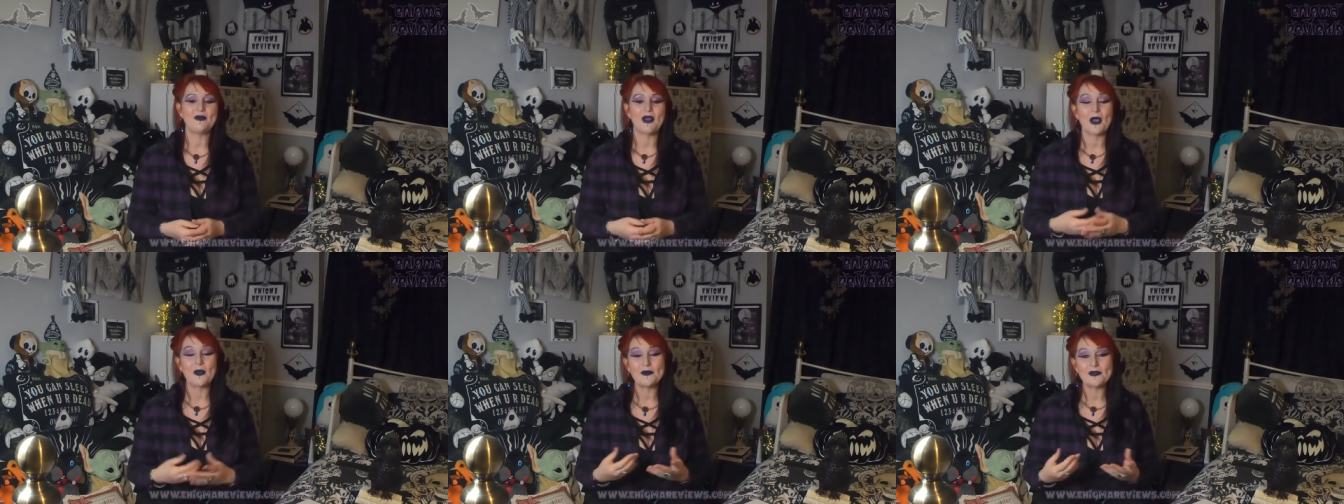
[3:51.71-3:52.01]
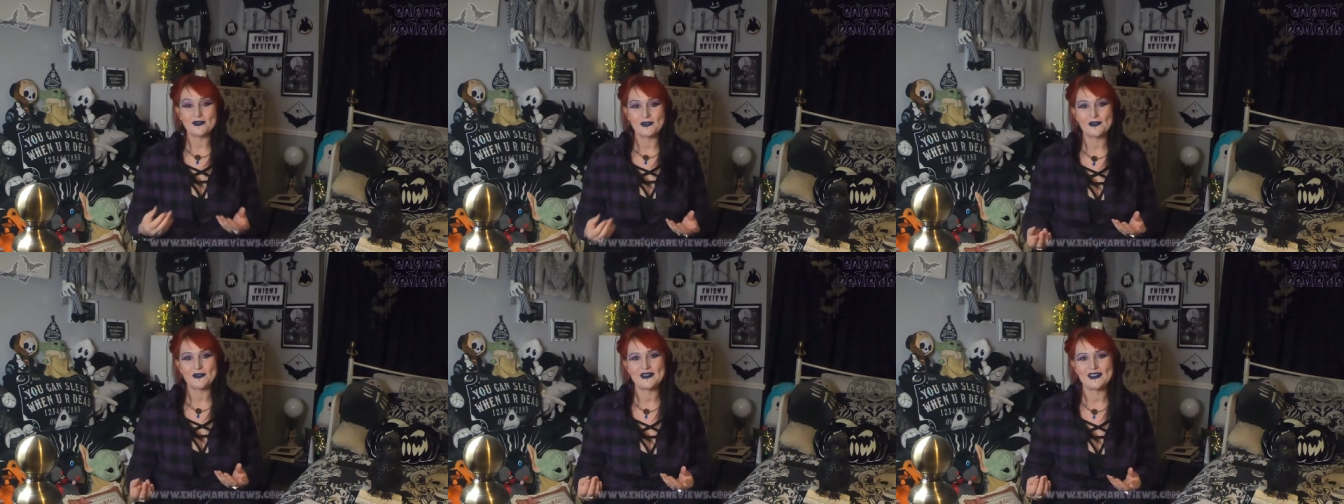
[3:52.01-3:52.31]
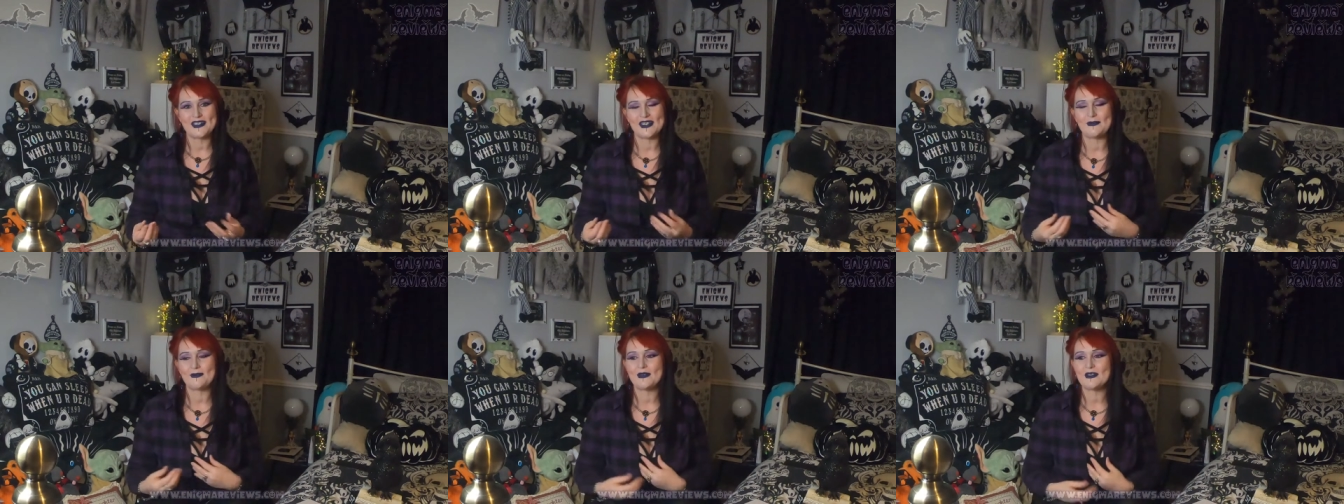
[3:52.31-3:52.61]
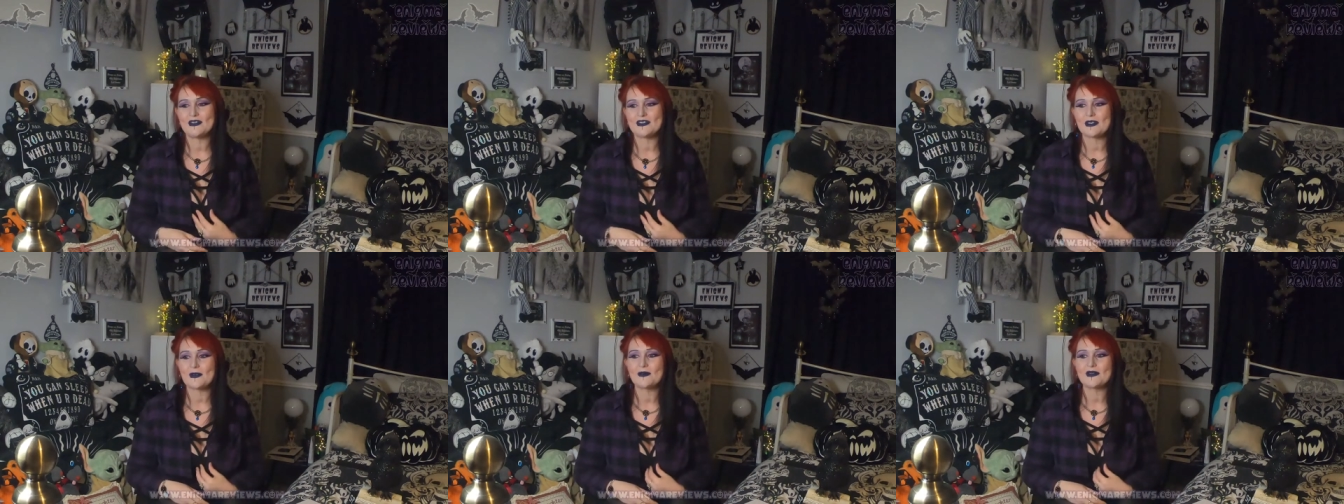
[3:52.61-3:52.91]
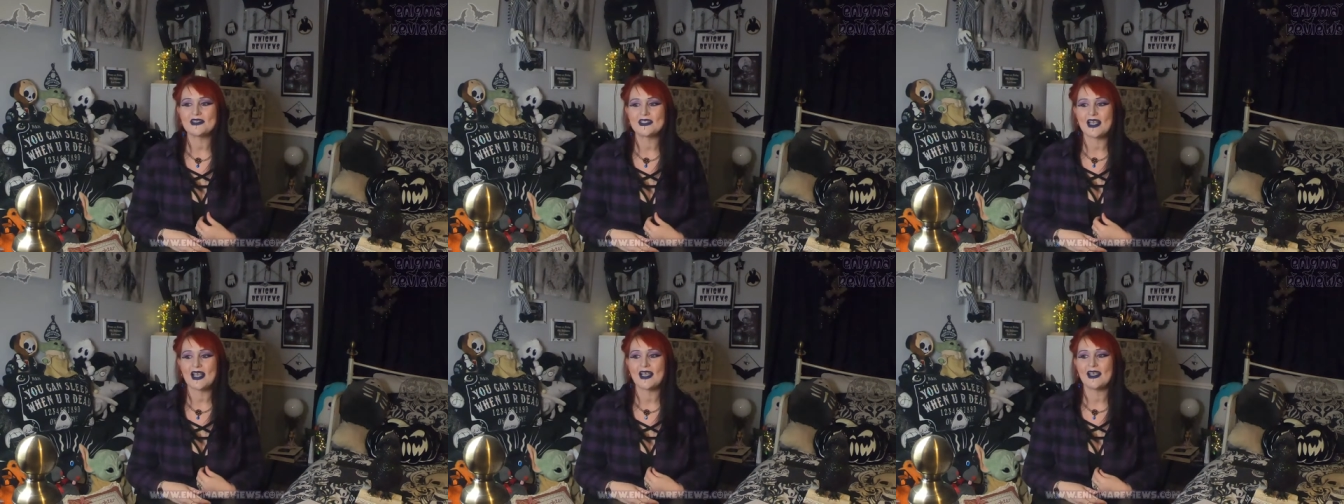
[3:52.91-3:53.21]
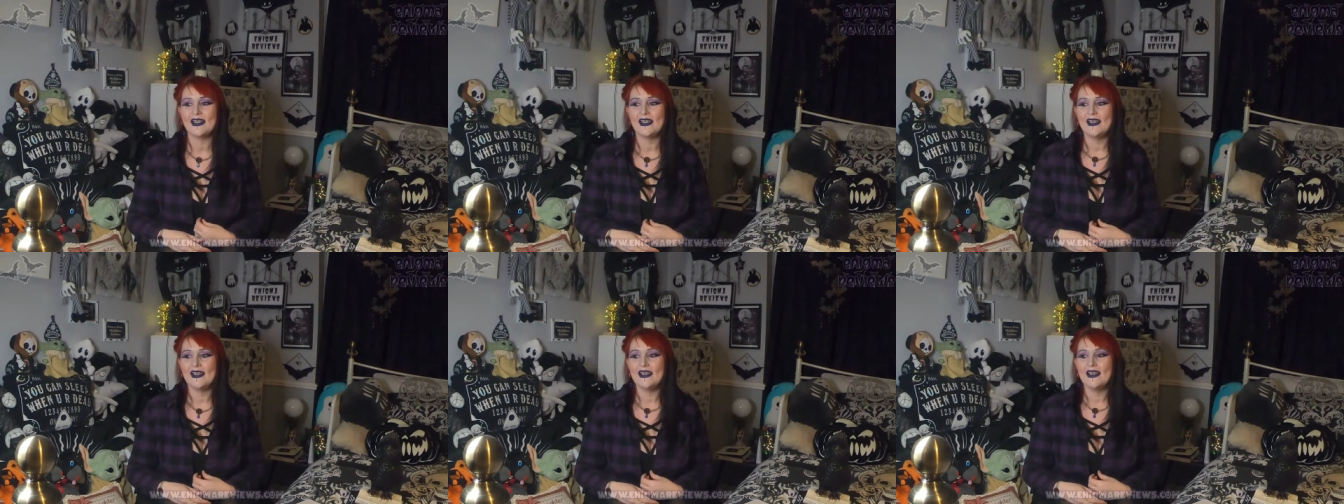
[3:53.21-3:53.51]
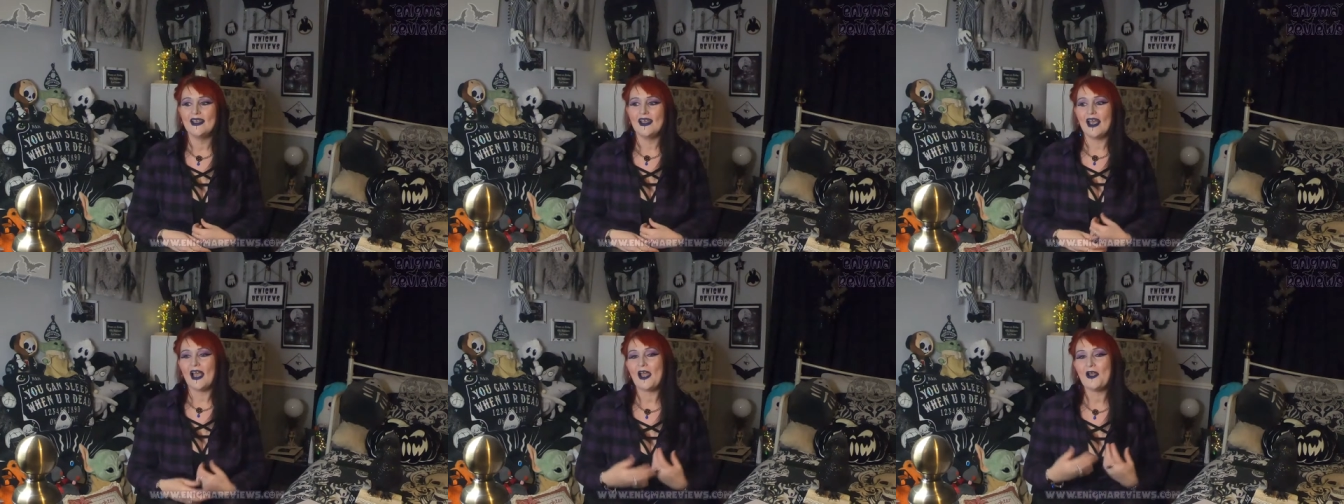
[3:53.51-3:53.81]
But I was gutted because I was like,
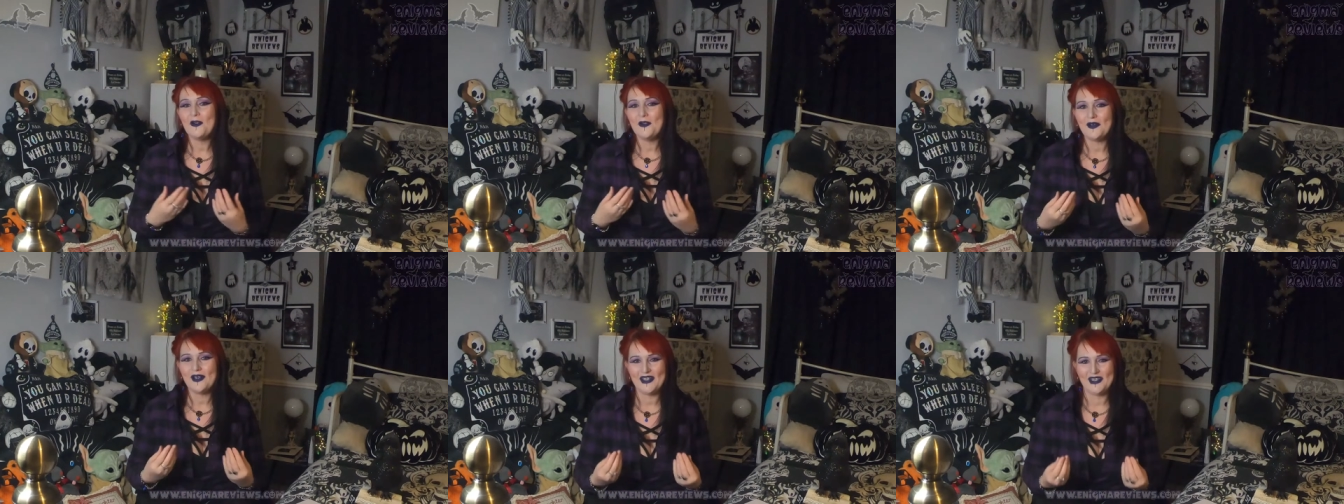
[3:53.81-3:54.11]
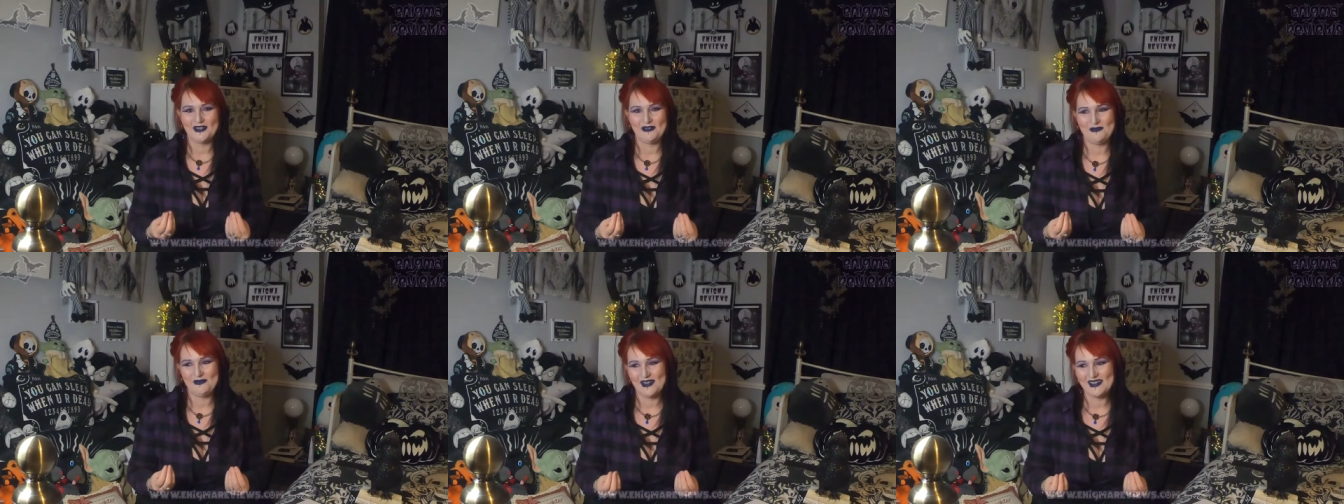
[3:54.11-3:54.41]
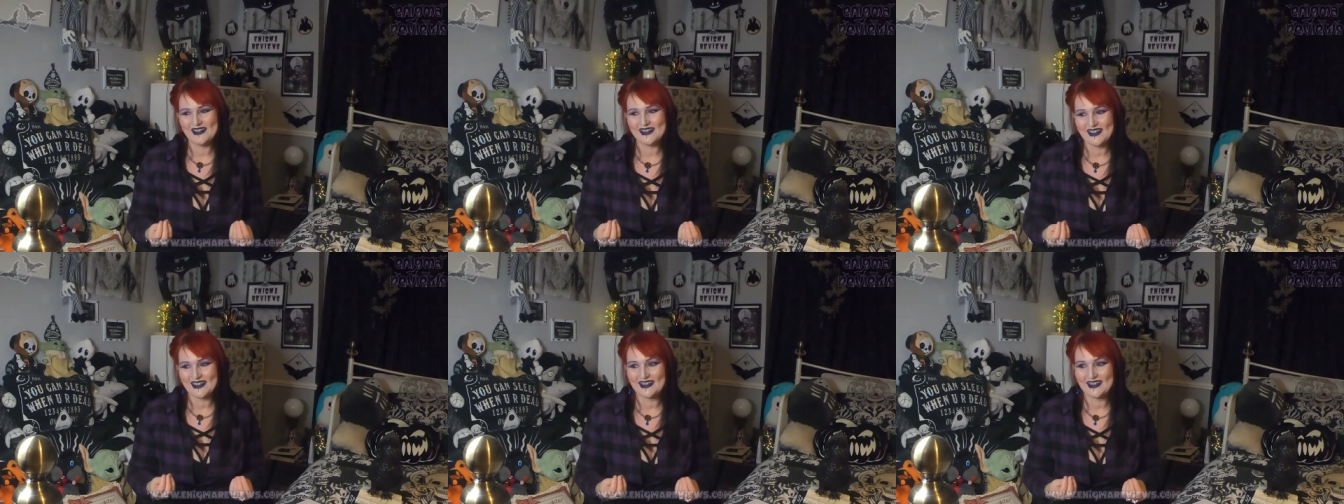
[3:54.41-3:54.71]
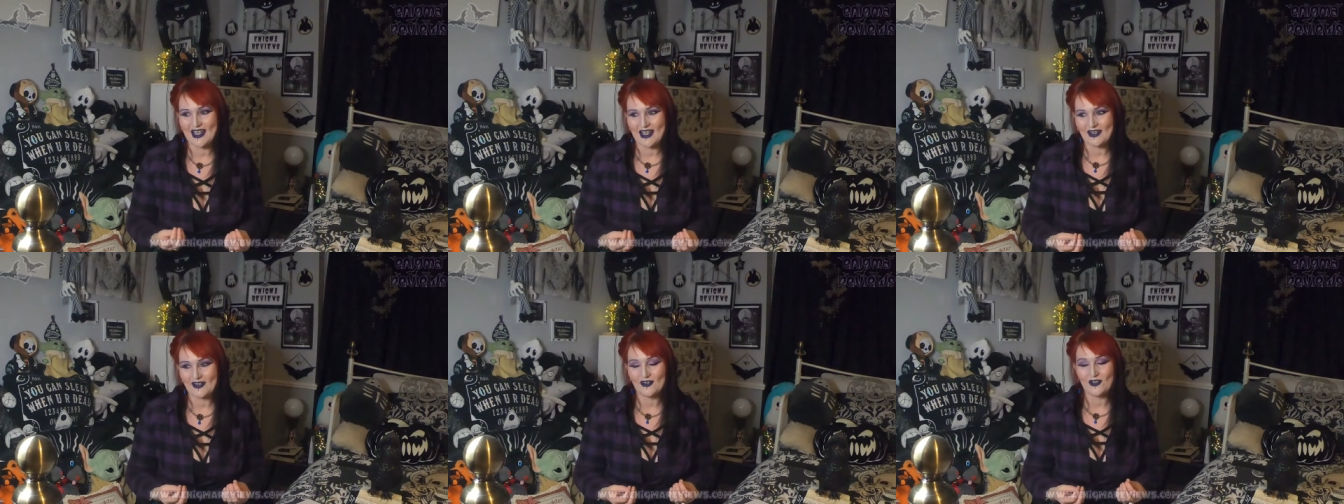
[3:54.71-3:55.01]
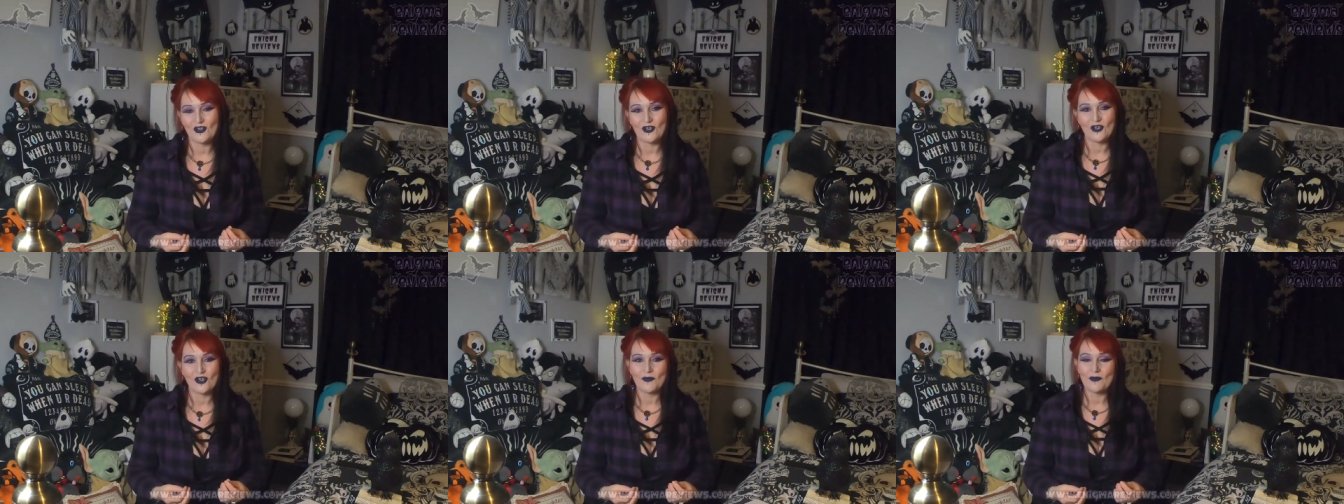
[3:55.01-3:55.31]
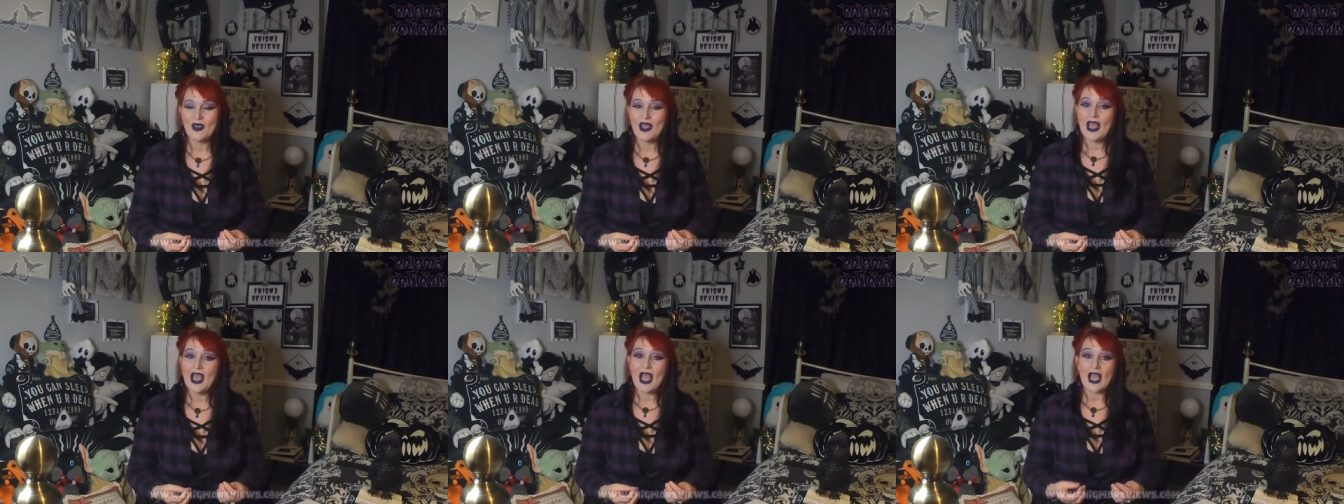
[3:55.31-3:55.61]
I really wanted that globe,